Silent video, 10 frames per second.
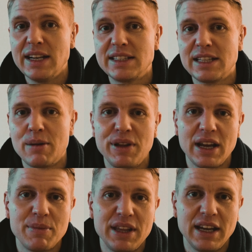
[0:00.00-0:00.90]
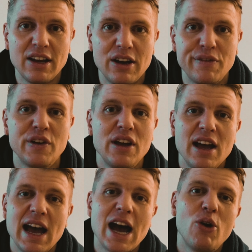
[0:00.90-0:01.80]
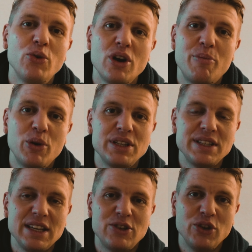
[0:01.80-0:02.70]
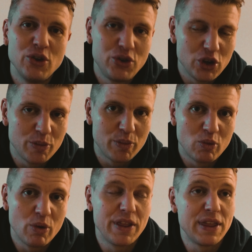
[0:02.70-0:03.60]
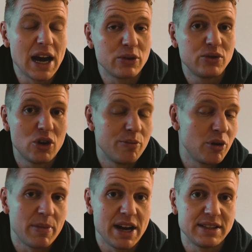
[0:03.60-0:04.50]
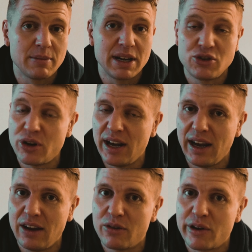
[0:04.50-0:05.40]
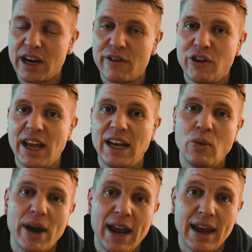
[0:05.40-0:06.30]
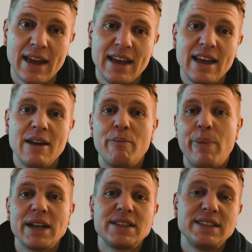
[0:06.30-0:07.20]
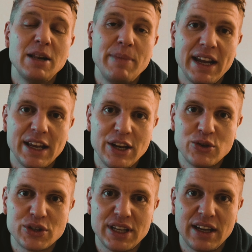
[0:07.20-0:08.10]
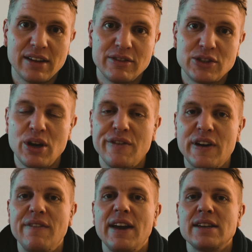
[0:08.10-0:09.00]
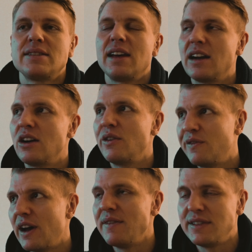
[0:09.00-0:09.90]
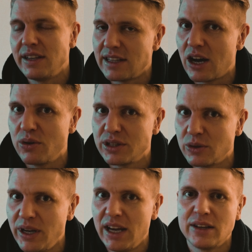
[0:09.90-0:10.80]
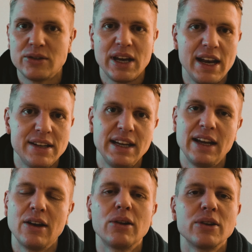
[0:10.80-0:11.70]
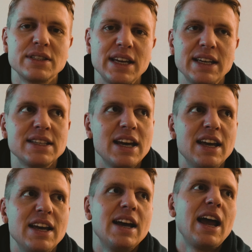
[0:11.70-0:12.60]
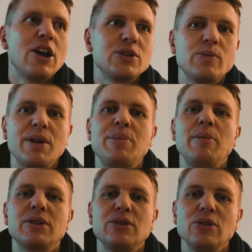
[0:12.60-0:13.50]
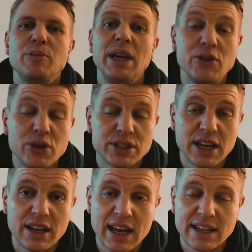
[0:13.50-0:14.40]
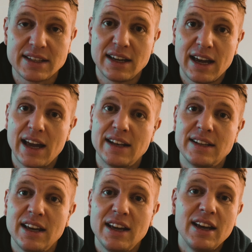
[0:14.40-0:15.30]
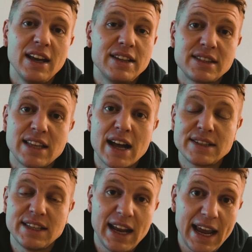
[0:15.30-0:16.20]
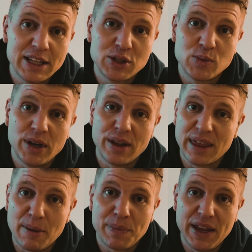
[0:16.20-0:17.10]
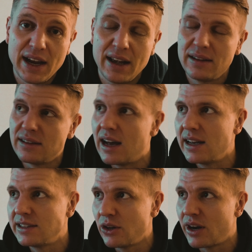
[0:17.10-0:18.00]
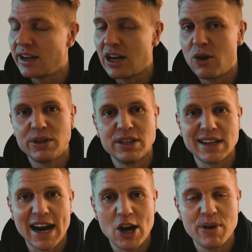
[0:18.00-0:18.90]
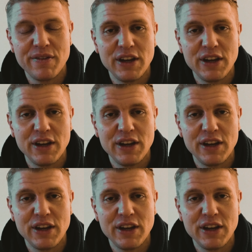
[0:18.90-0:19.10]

that's something I'm thinking of. How do I put this into YouTube without compromising my training or recovery in any way, but still make it interesting? So if I invest, I don't know, 5-6 hours a week into editing, all those things, I also want people to be interested in that. And it starts and ends with a thumbnail. I saw that now with this Ironman